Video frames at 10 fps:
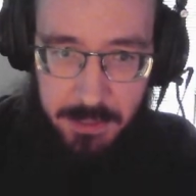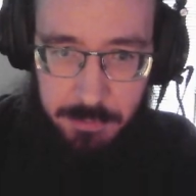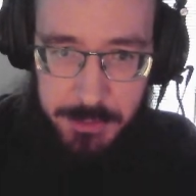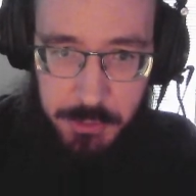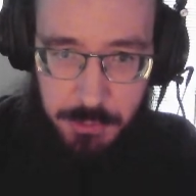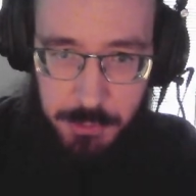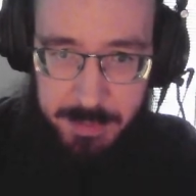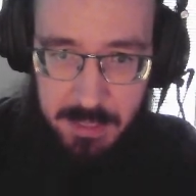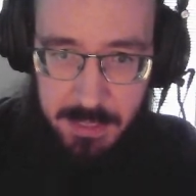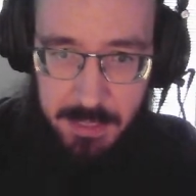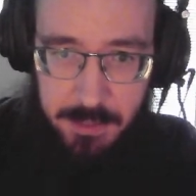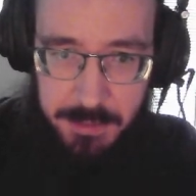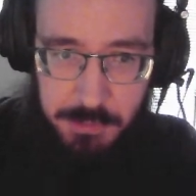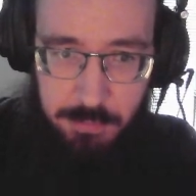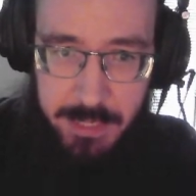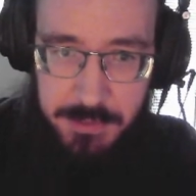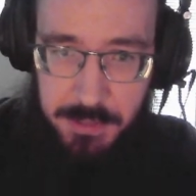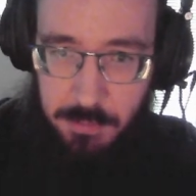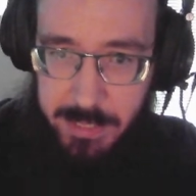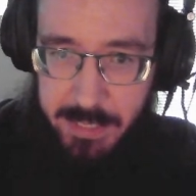otherwise you'll just be clicking on these rocks
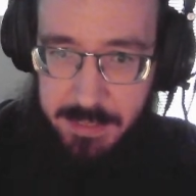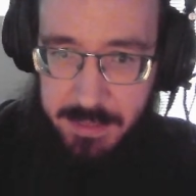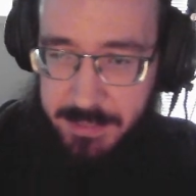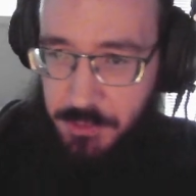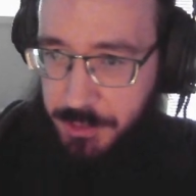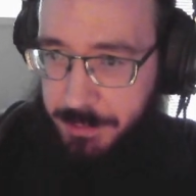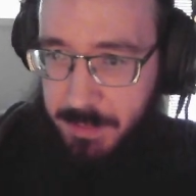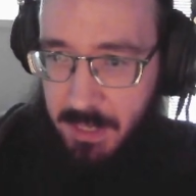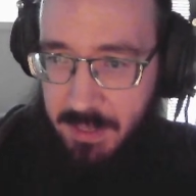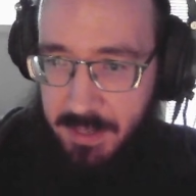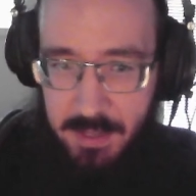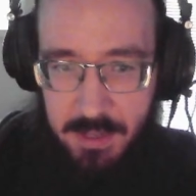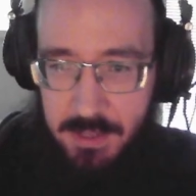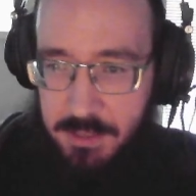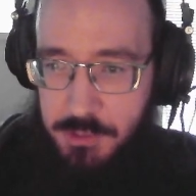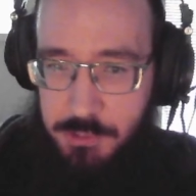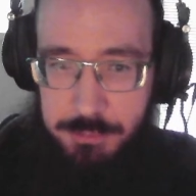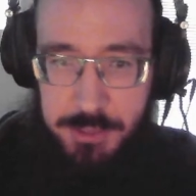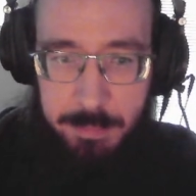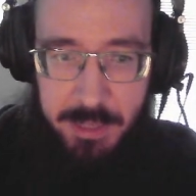in the way, and that just
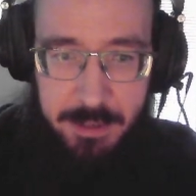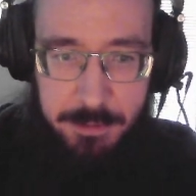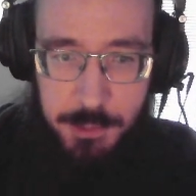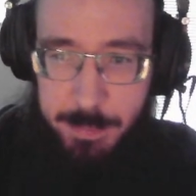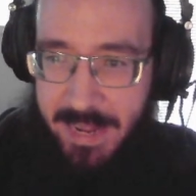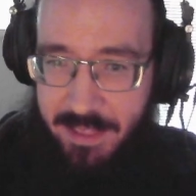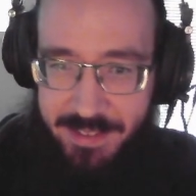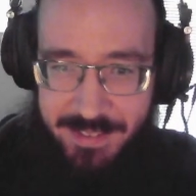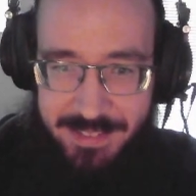screws up the hero's pathing.